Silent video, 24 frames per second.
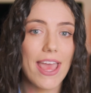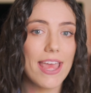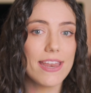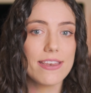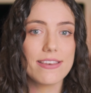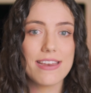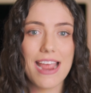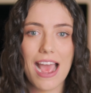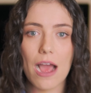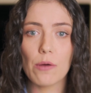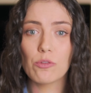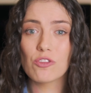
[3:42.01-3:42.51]

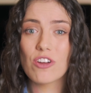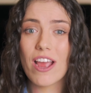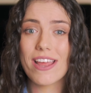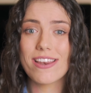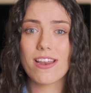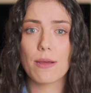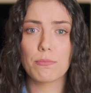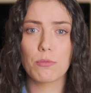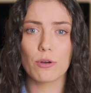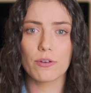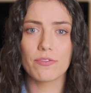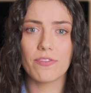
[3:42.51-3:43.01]
And now we're at
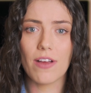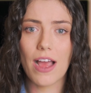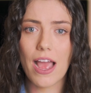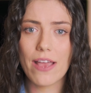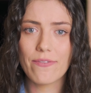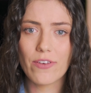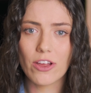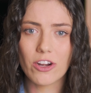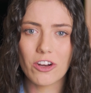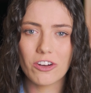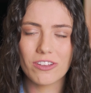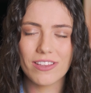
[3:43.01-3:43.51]
number
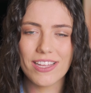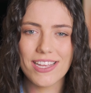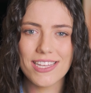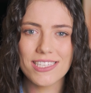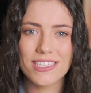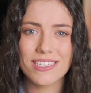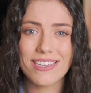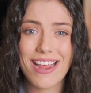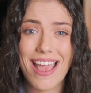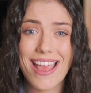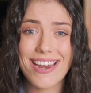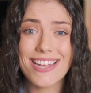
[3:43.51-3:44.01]
5 on our
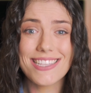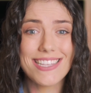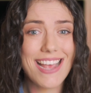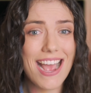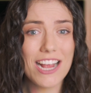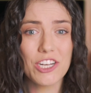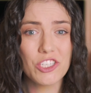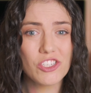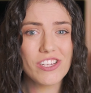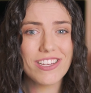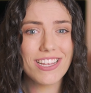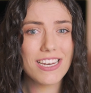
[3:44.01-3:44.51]
list, and it's
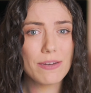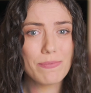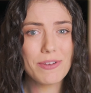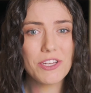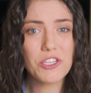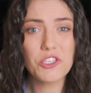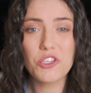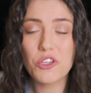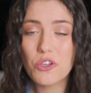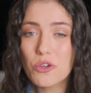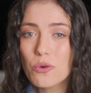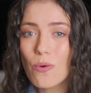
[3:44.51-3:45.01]
actually gonna
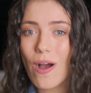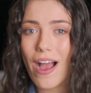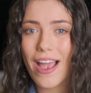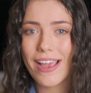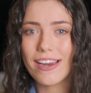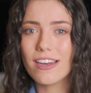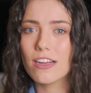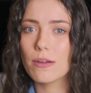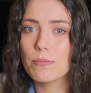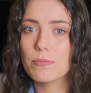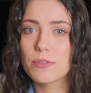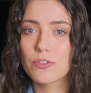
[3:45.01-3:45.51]
be 2
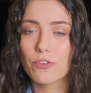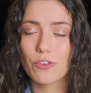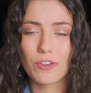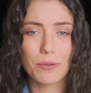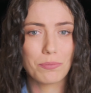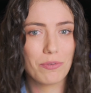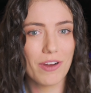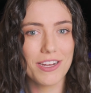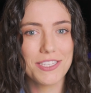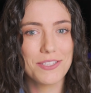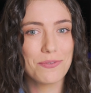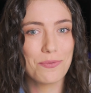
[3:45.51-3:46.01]
items for the
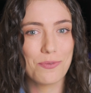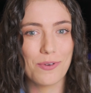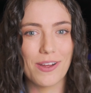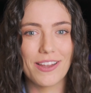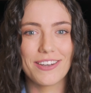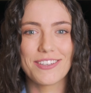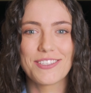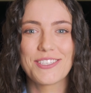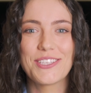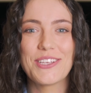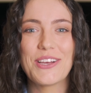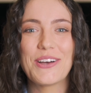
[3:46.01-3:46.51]
price of
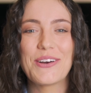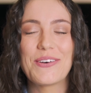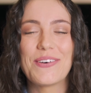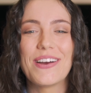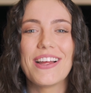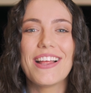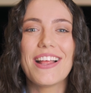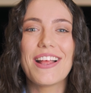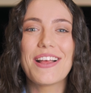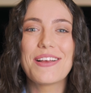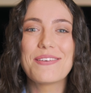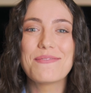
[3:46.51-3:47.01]
1.
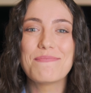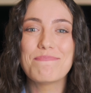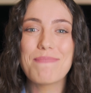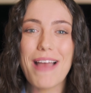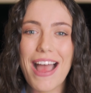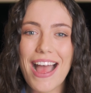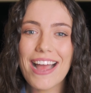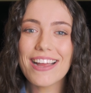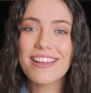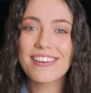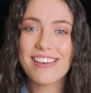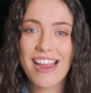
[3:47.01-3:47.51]
So
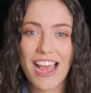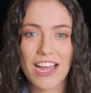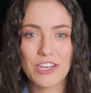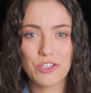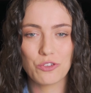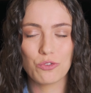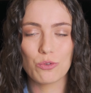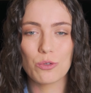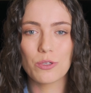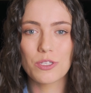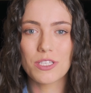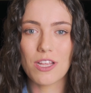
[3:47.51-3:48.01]
Mag
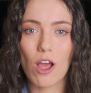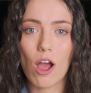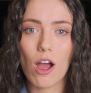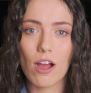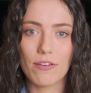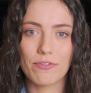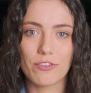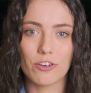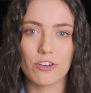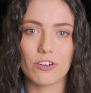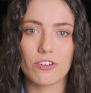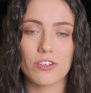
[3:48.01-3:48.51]
Naturals
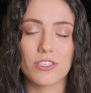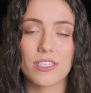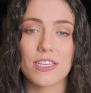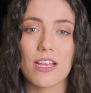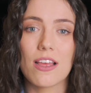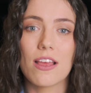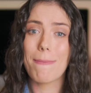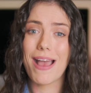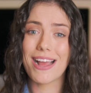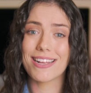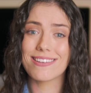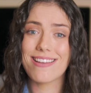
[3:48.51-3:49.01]

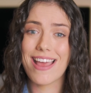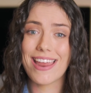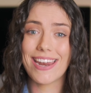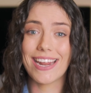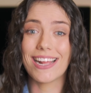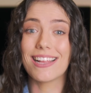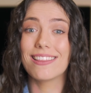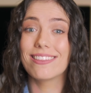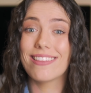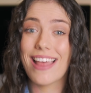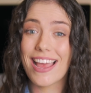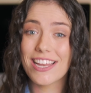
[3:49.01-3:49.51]
offers
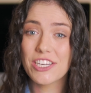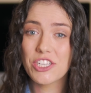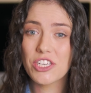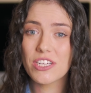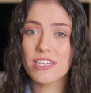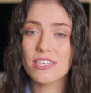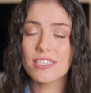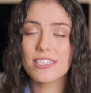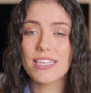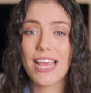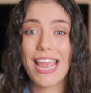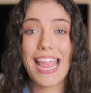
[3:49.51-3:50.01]
magnetic
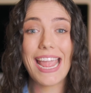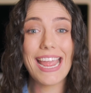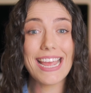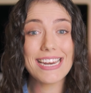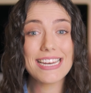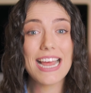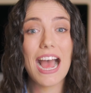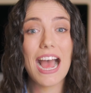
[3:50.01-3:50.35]
ledges and